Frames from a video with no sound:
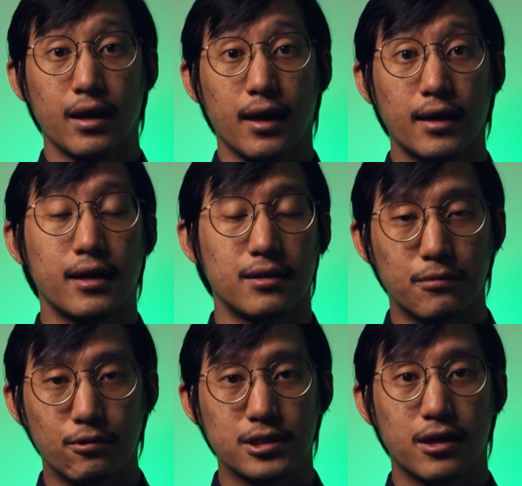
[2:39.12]
and had the
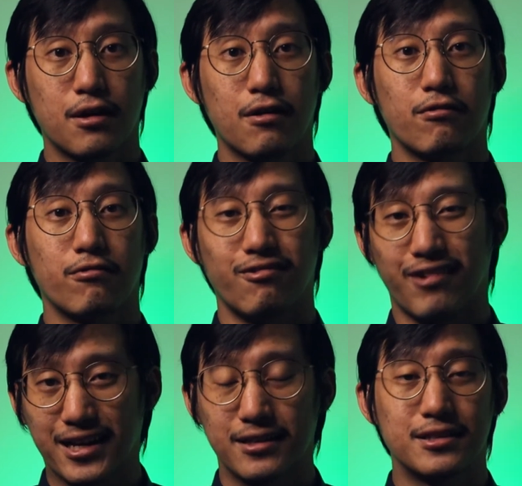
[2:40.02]
most
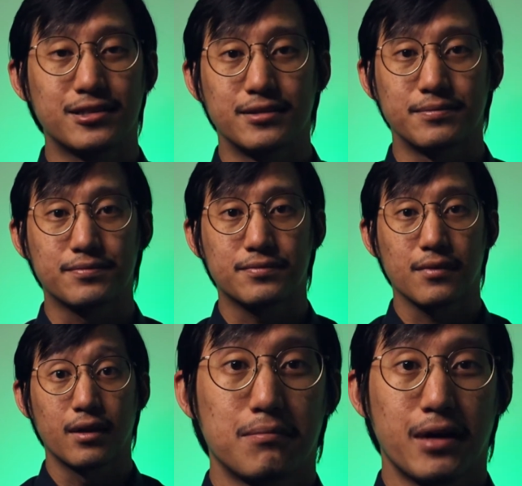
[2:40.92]
recognition.
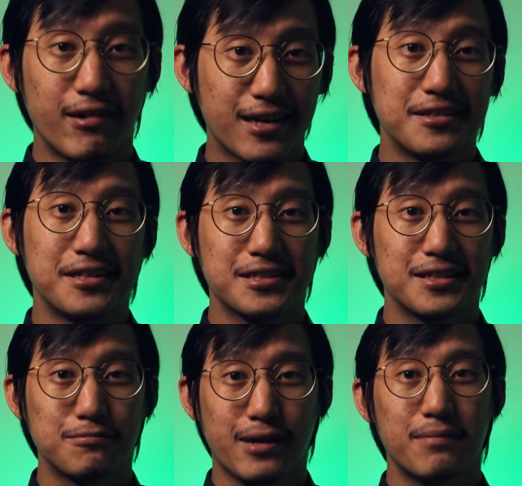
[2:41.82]
By
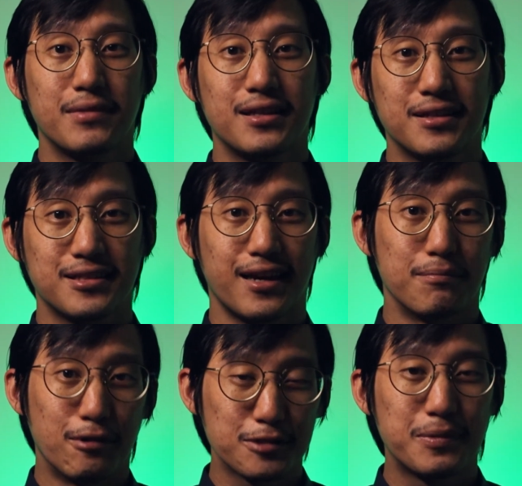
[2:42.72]
recognition, what I mean is that
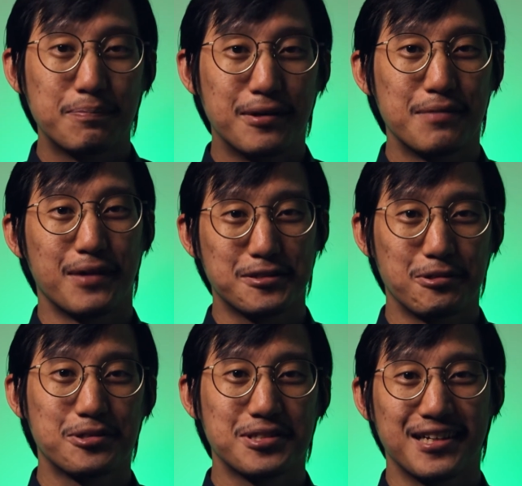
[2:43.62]
most people in my
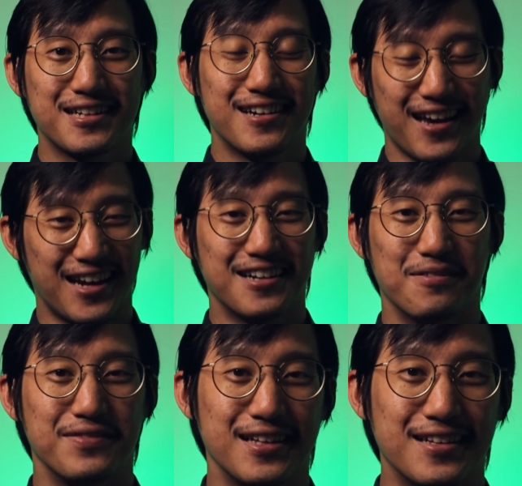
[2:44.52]
social circle had heard
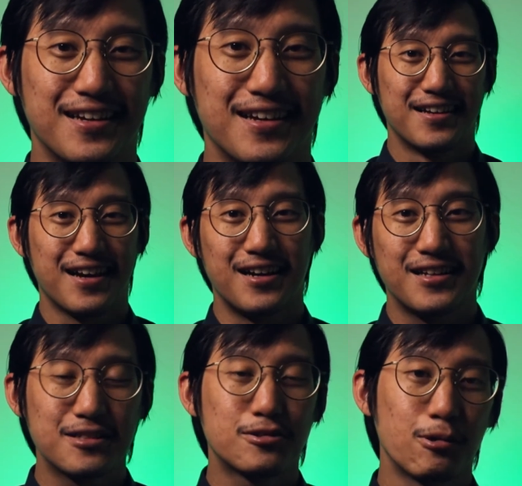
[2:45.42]
of it. I
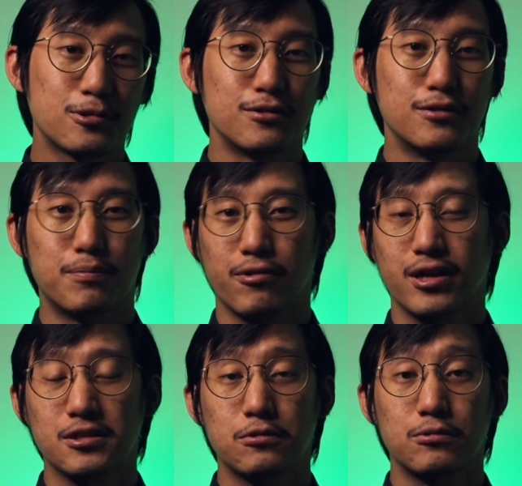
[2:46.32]
later chose to
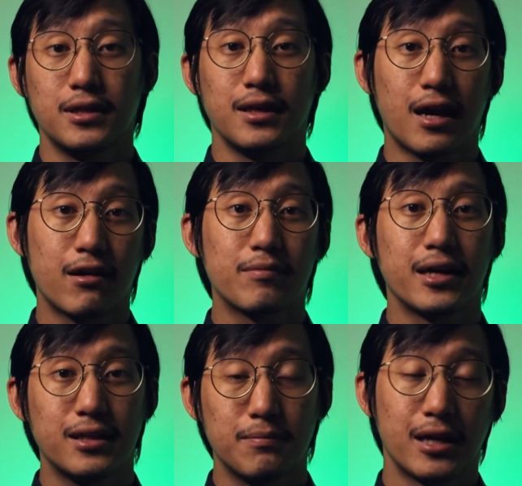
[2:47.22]
progress on to the R M
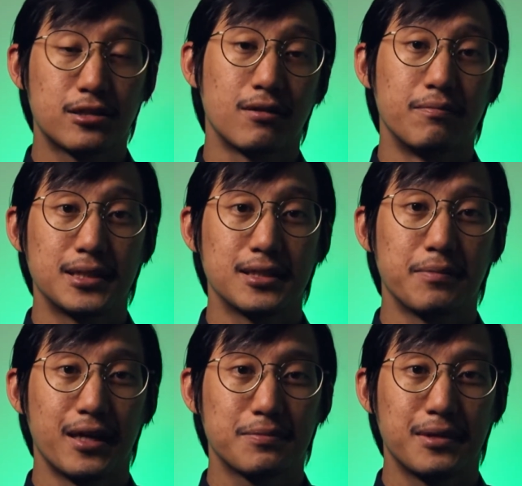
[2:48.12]
I T Bachelor of
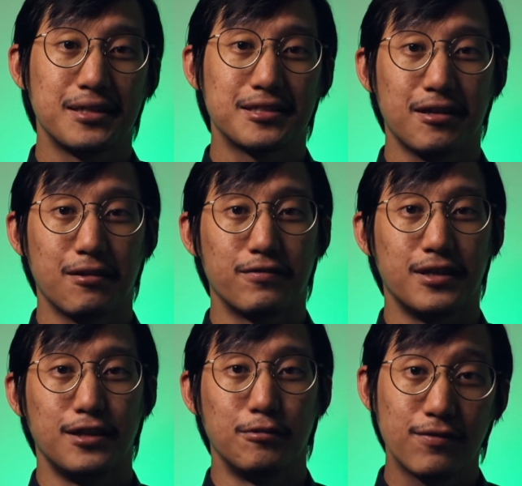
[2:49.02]
Business Management instead of
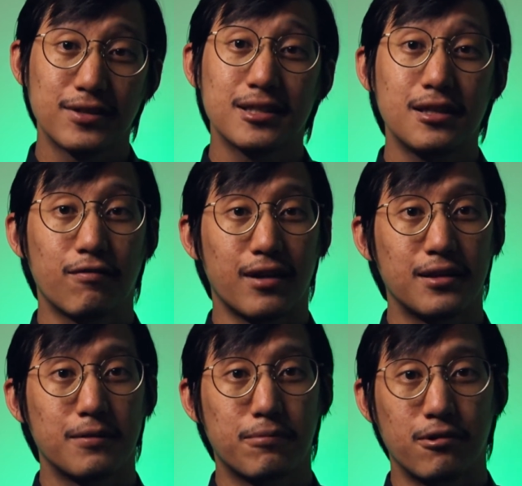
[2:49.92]
the University of
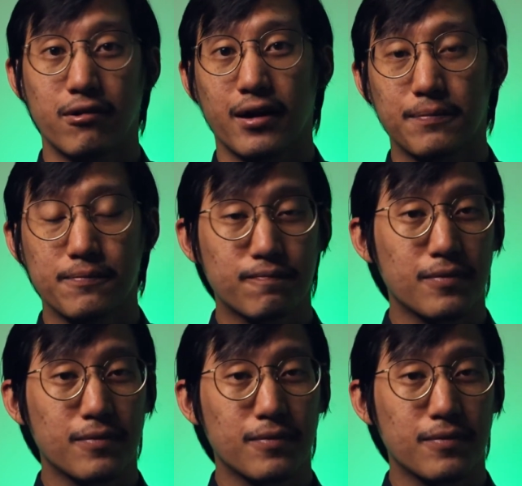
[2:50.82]
London program